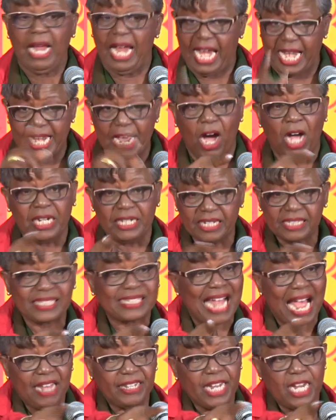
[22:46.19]
In the
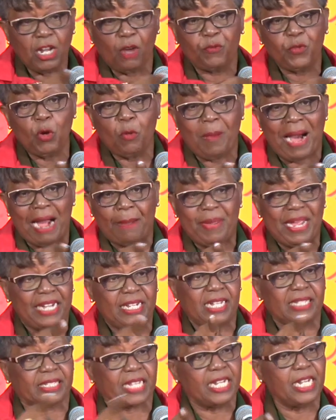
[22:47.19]
understanding of you
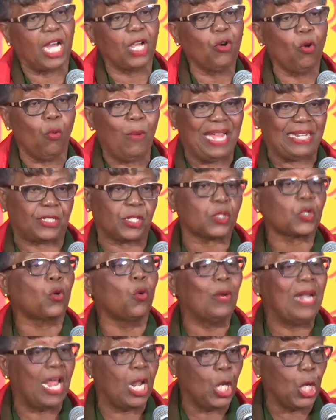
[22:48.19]
Barbadians and now who went to
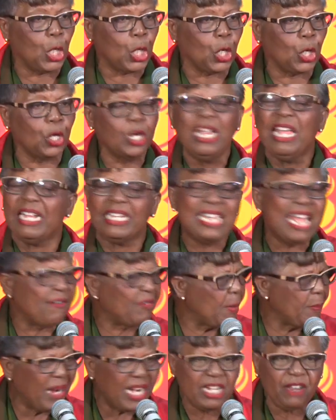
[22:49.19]
school and learned,
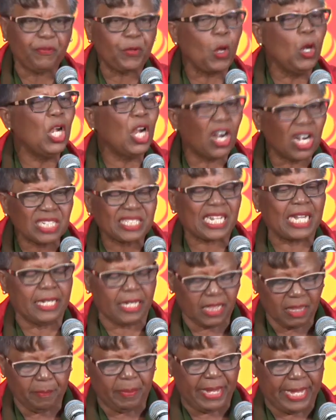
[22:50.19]
never mind if you learned a
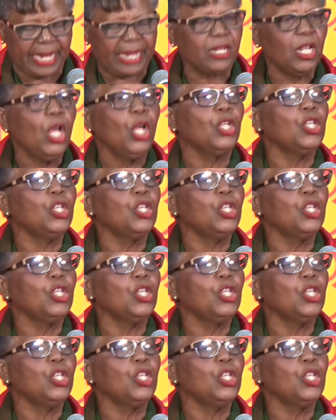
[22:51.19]
little bit,